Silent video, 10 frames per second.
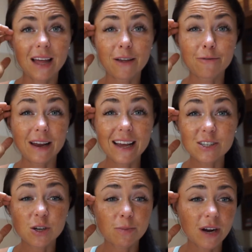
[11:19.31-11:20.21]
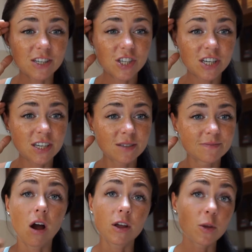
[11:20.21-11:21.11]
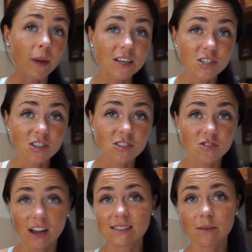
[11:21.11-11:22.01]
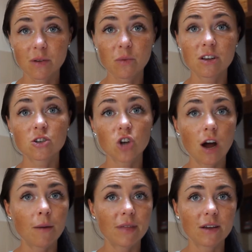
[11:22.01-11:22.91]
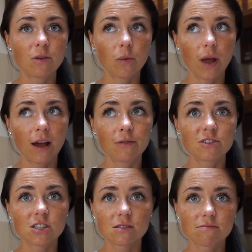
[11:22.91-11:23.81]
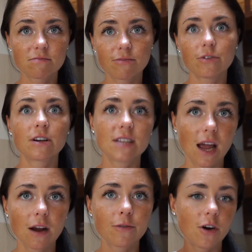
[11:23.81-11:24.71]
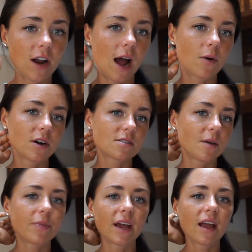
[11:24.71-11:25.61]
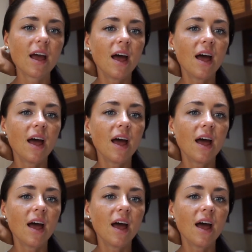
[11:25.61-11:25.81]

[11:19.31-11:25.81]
Like financial pressure, occupational stress, something with your job that you don't have just for a day or for an hour or something.